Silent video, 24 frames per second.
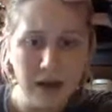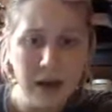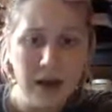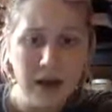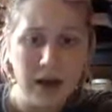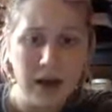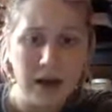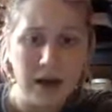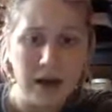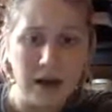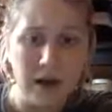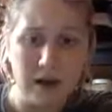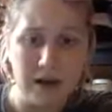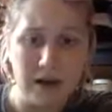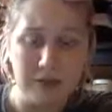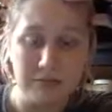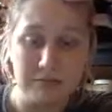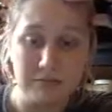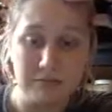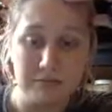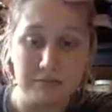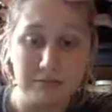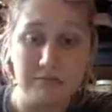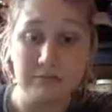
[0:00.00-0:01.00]
An
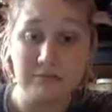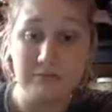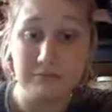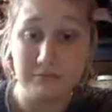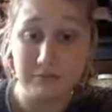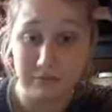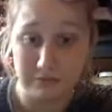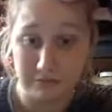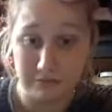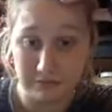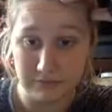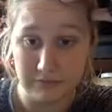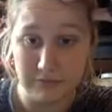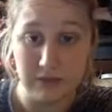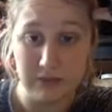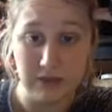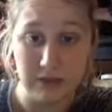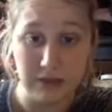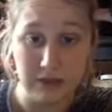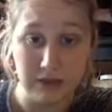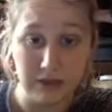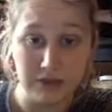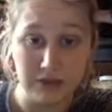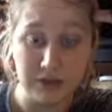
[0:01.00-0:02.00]

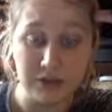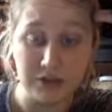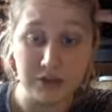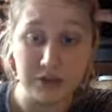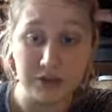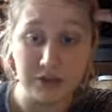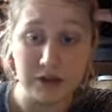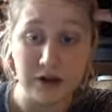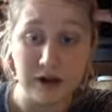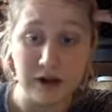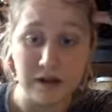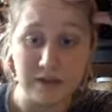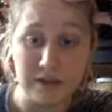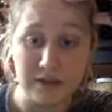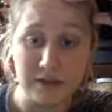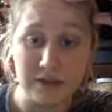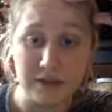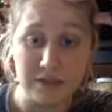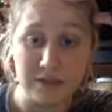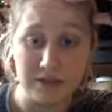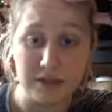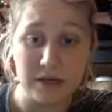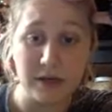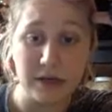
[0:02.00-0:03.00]
underground
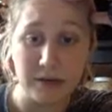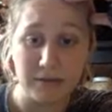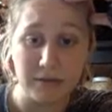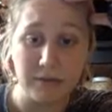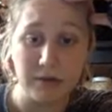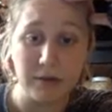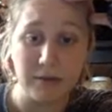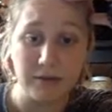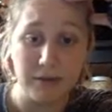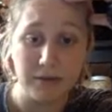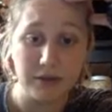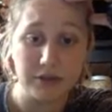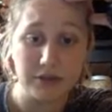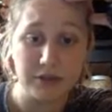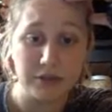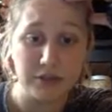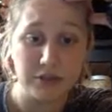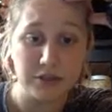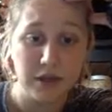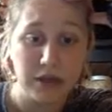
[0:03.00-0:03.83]
cemetery, pretty much.